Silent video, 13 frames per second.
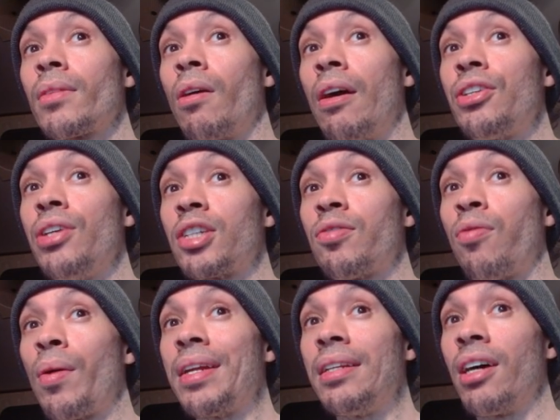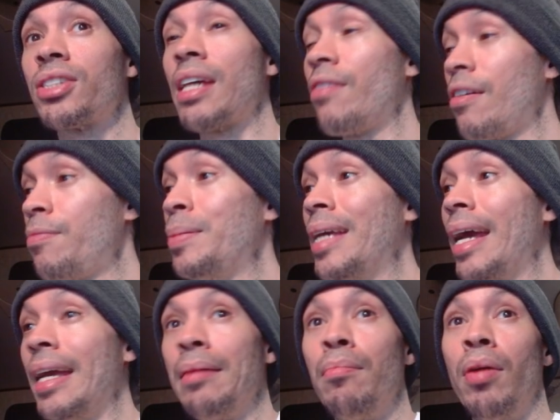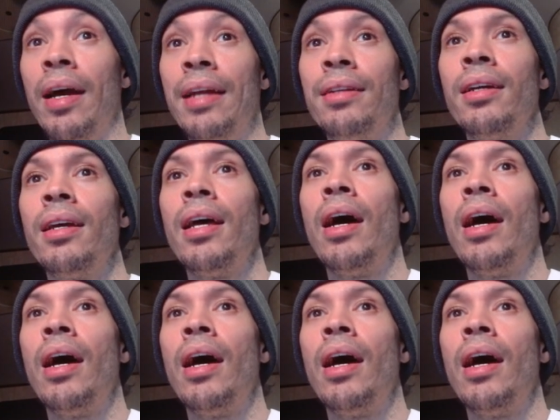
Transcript: RTX 40 does have FP8, but